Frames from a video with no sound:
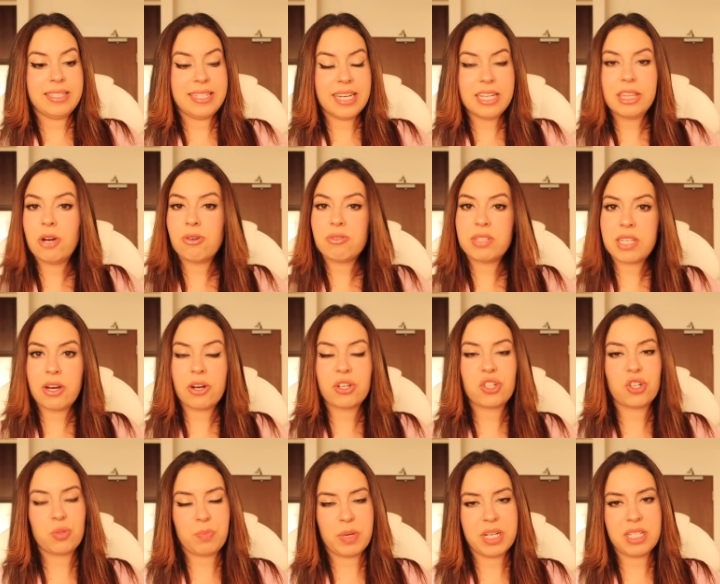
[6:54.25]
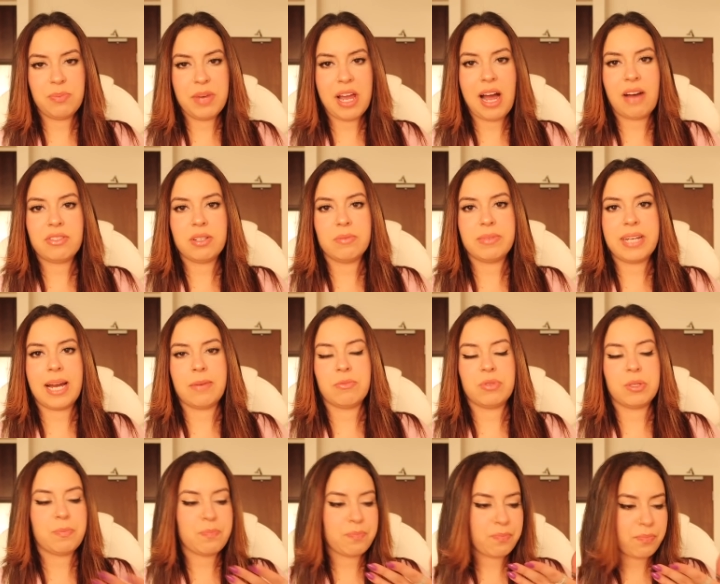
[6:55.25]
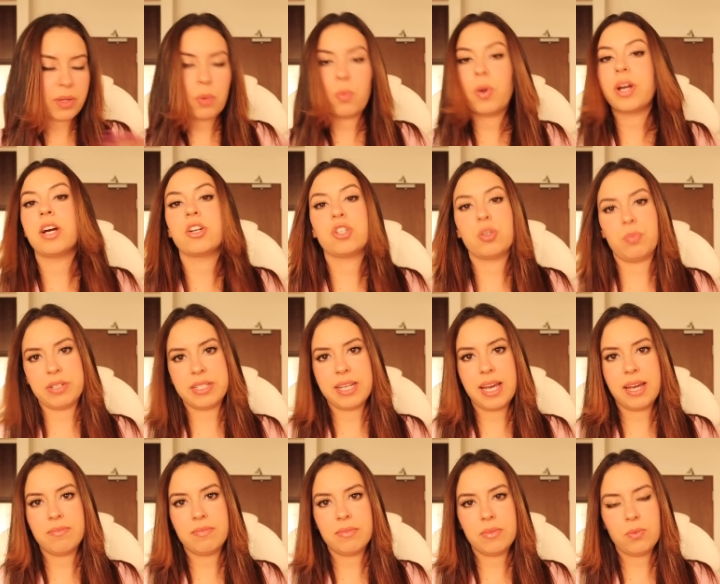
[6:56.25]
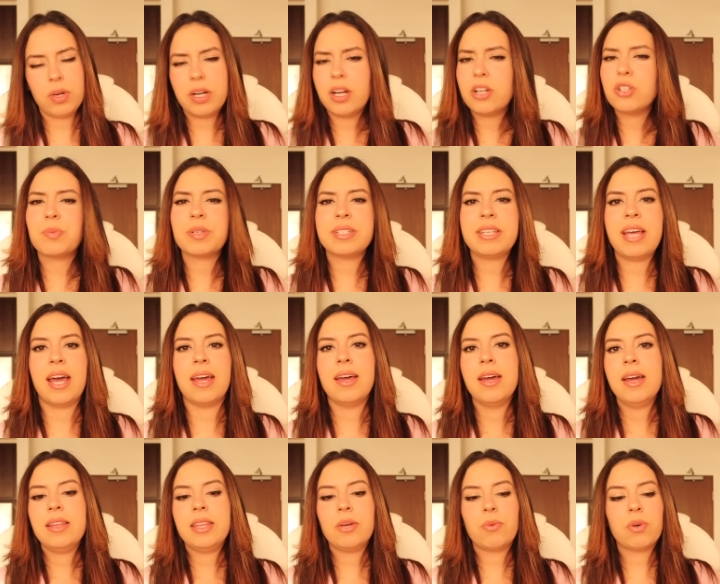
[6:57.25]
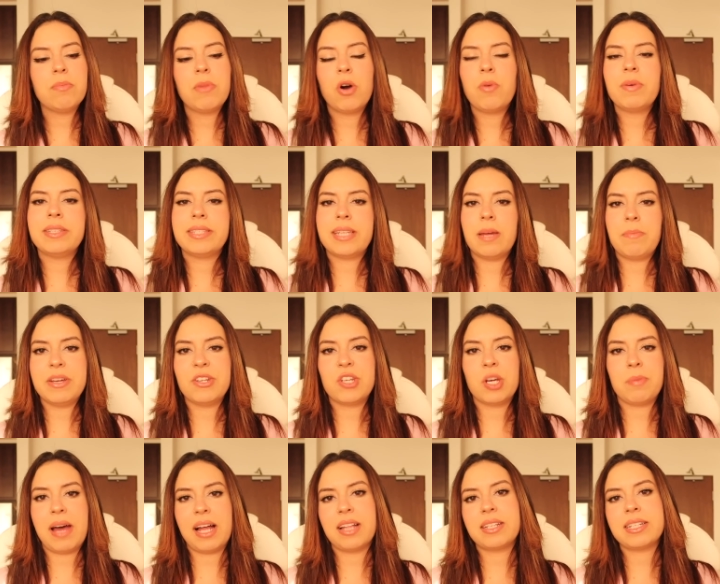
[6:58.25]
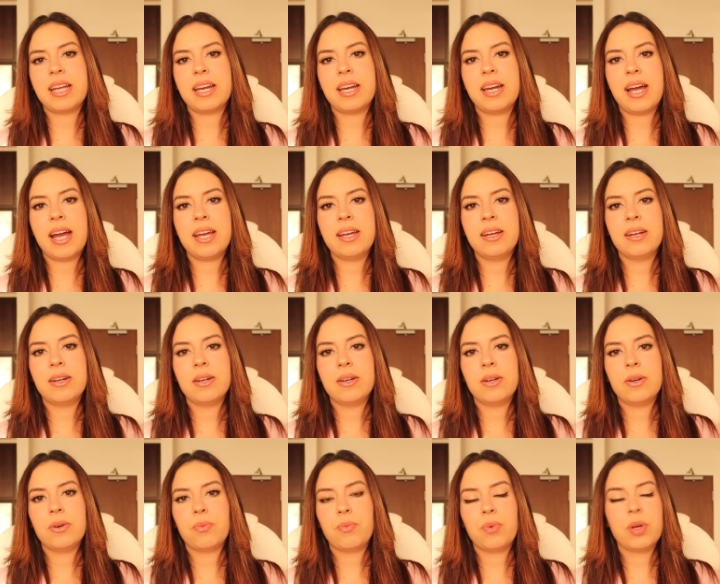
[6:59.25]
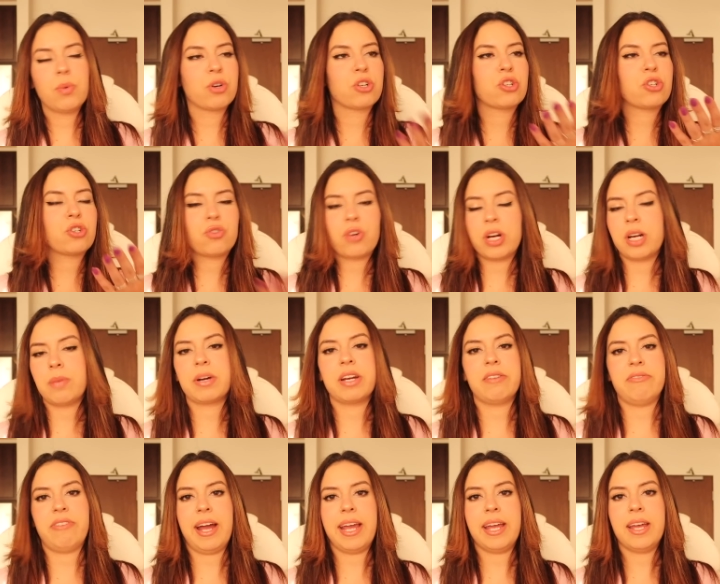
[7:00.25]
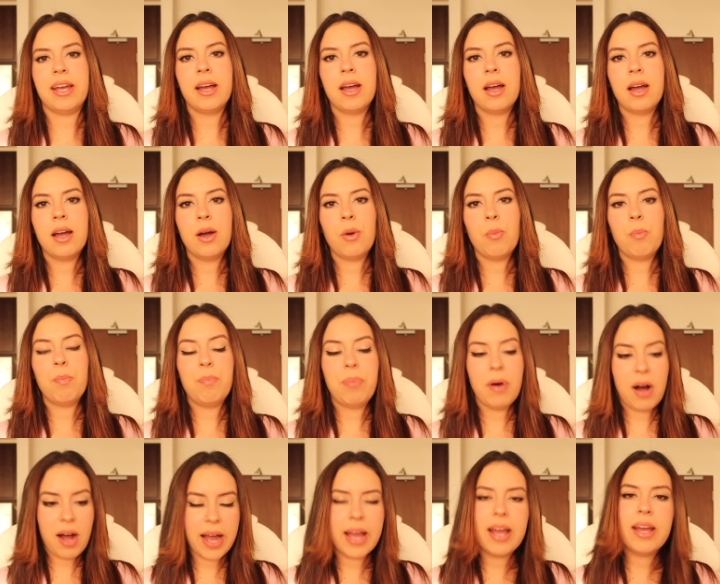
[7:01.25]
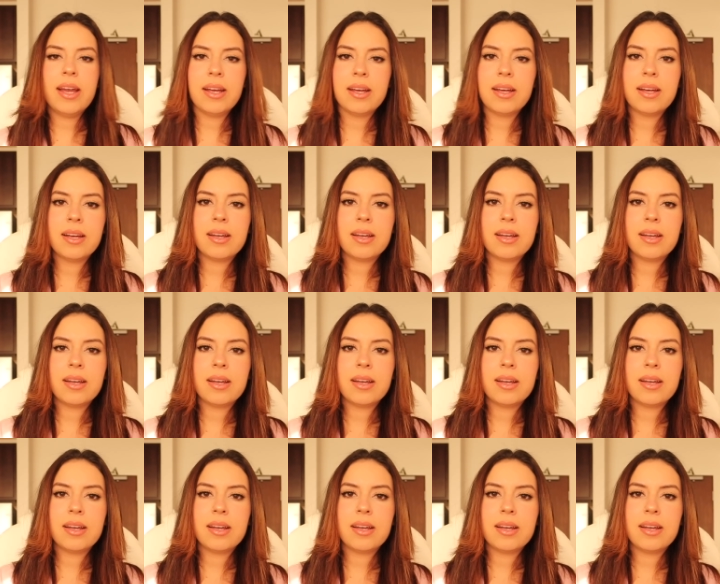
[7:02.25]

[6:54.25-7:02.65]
Did those characters piss me off sometimes? 100%. 100%. There were moments that BJ Valentine and I, we were straight up gonna fight but